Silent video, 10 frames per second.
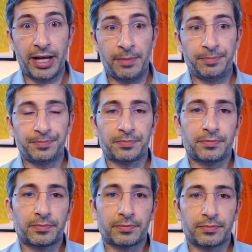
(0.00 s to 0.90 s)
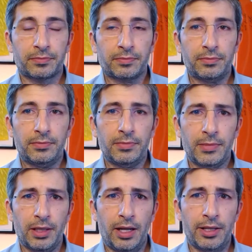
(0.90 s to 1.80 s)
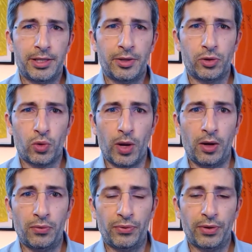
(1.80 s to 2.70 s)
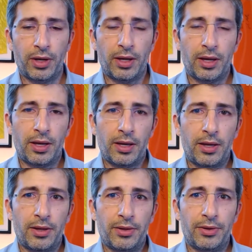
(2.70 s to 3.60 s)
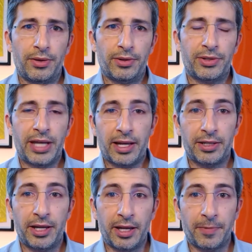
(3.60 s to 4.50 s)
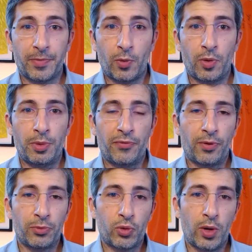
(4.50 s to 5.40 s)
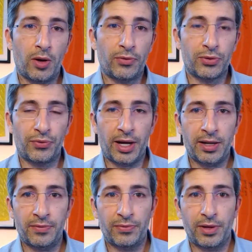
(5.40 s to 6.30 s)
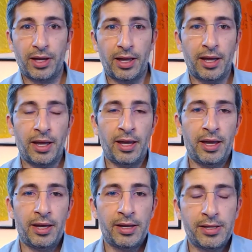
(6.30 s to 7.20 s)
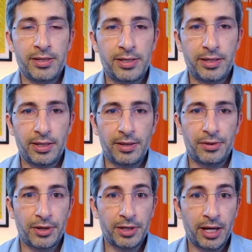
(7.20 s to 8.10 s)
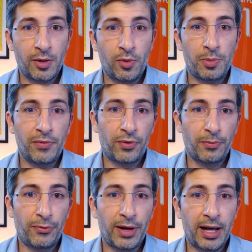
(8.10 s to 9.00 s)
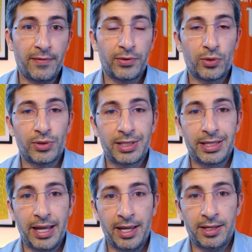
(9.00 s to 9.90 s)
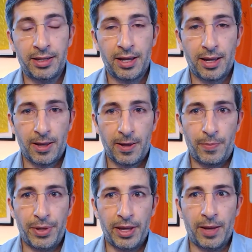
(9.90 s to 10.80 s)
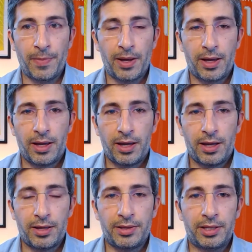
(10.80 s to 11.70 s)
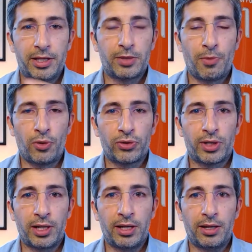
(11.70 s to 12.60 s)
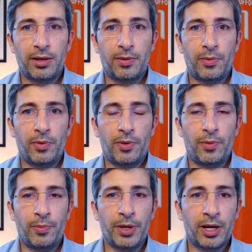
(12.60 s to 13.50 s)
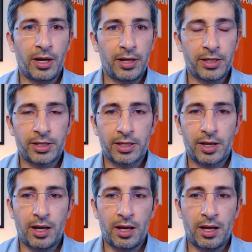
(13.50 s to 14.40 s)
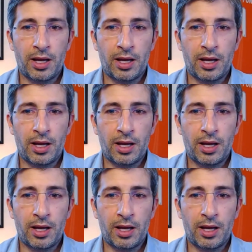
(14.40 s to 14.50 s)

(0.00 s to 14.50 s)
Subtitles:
time until 12. Second day will be from 12 to 5. And third day will be from 5 to 10 p.m. This is mostly because